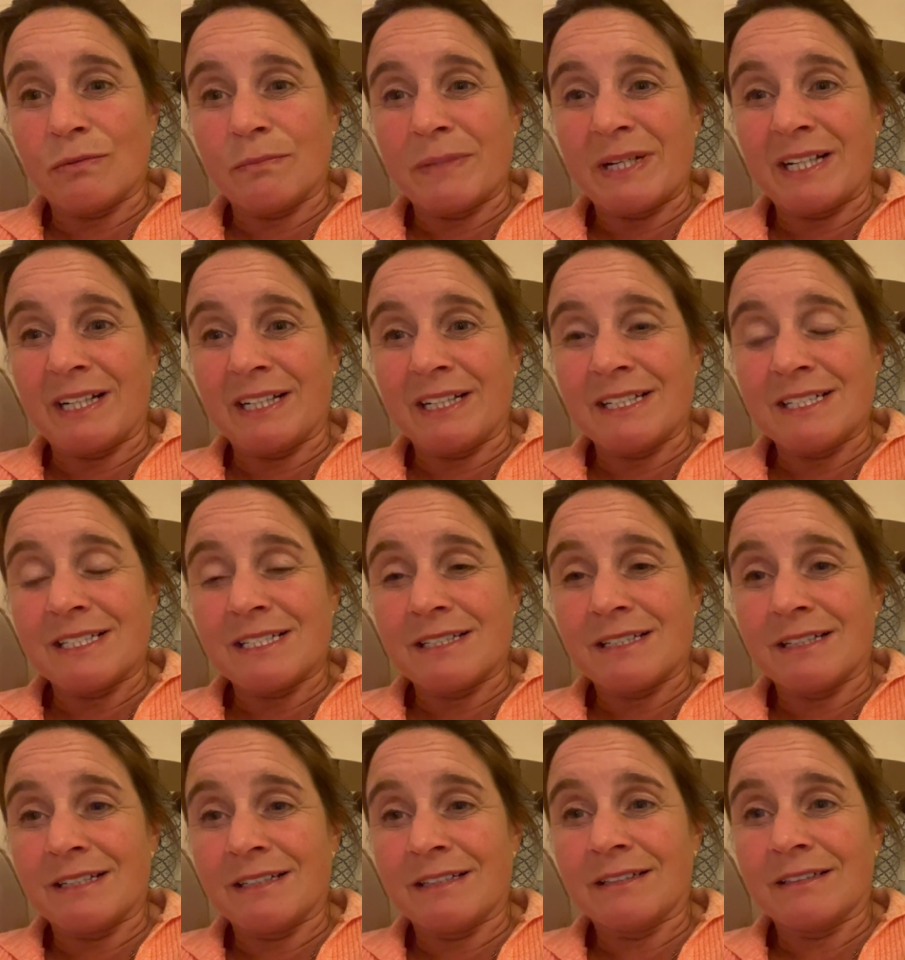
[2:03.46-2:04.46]
medalists,
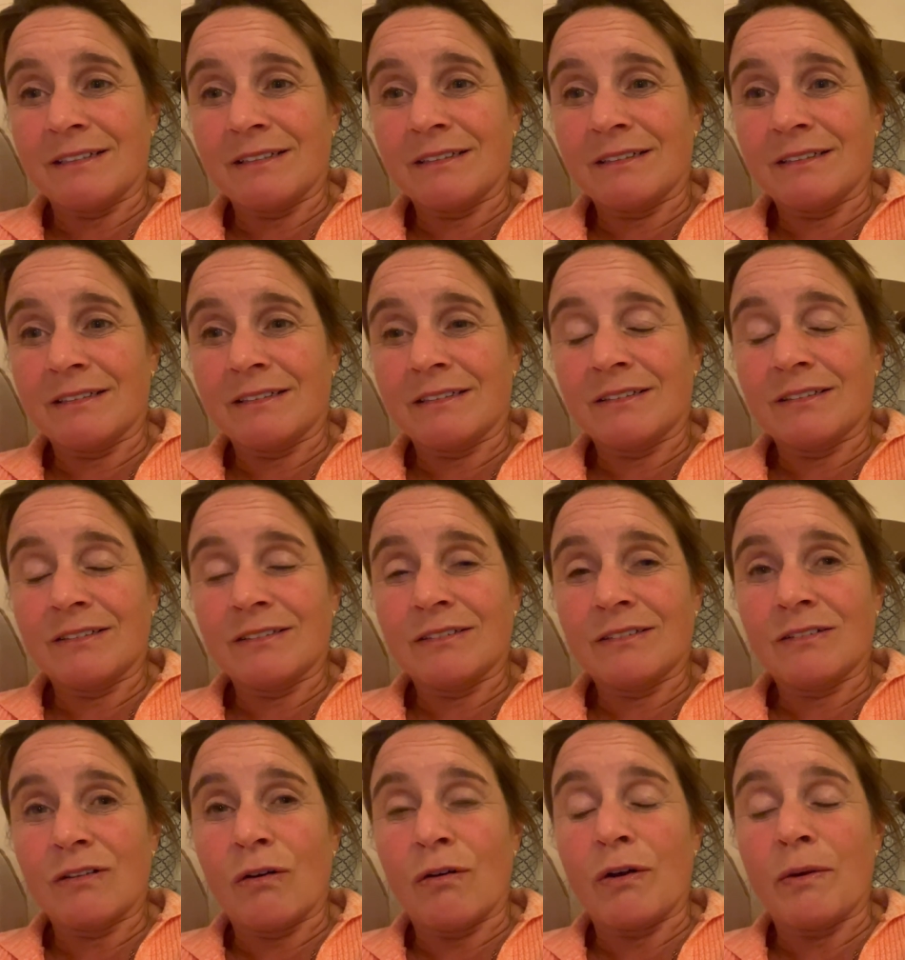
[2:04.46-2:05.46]
and
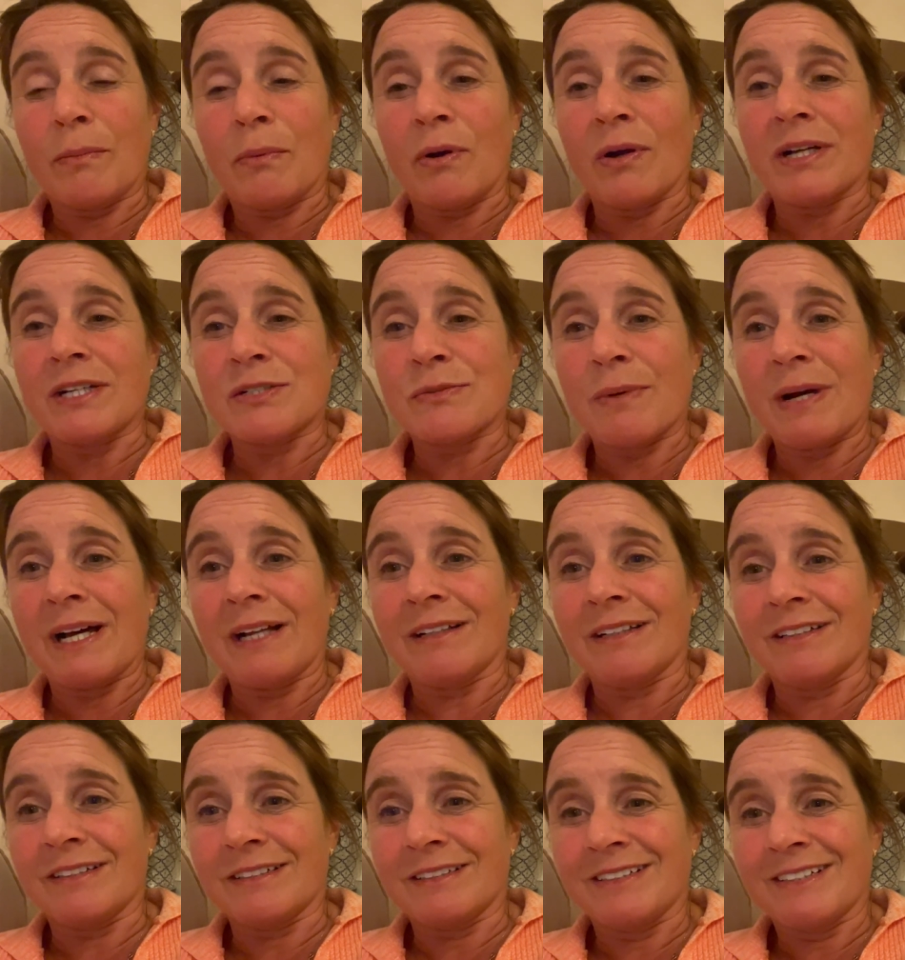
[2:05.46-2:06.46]
Hoy Boy as well
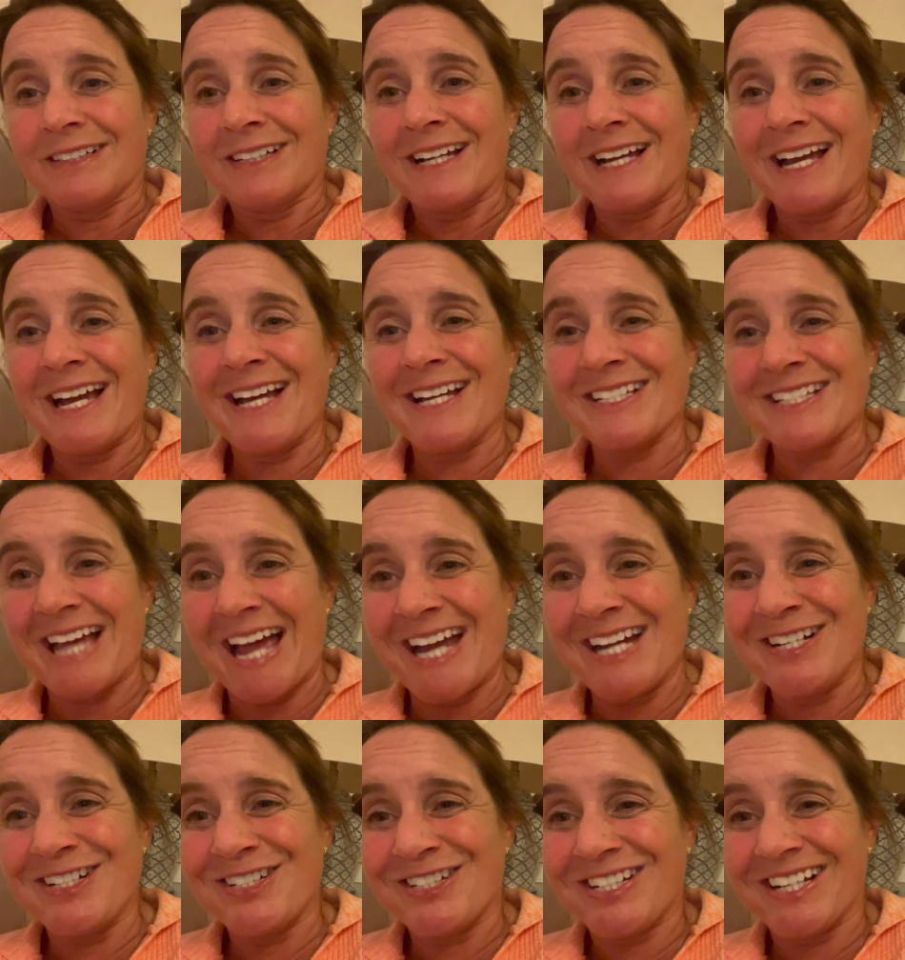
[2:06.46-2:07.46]
at his
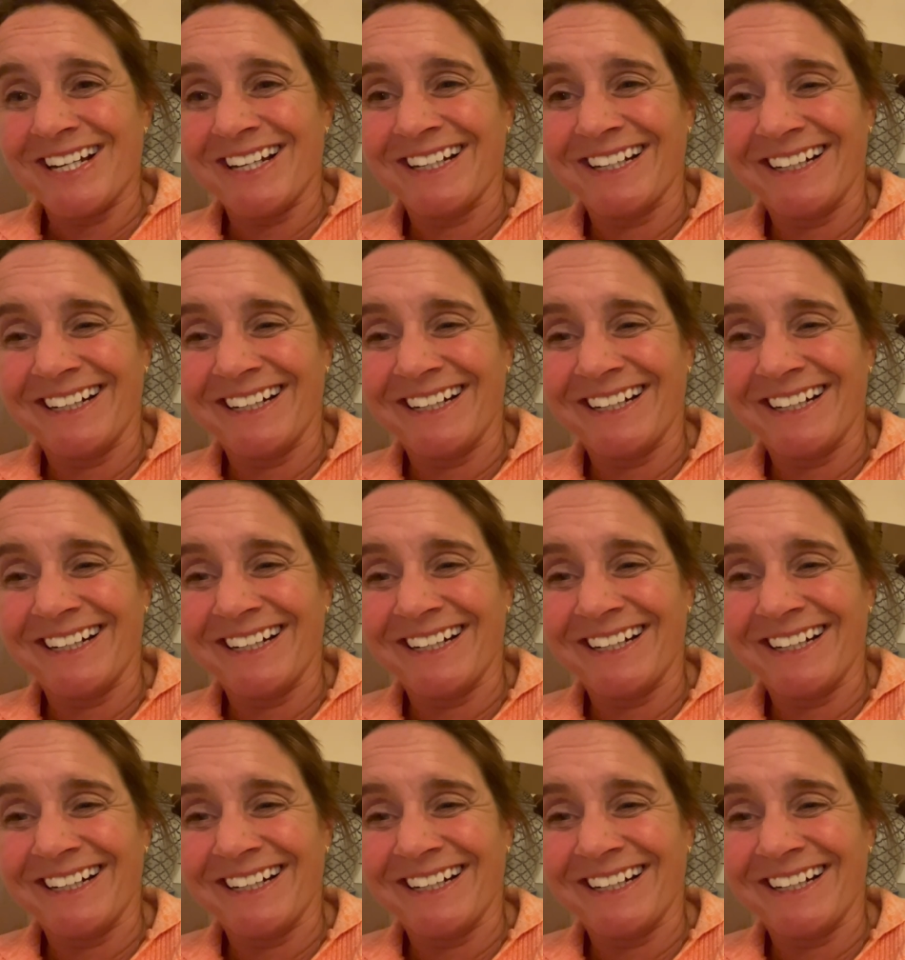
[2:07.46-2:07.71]
age.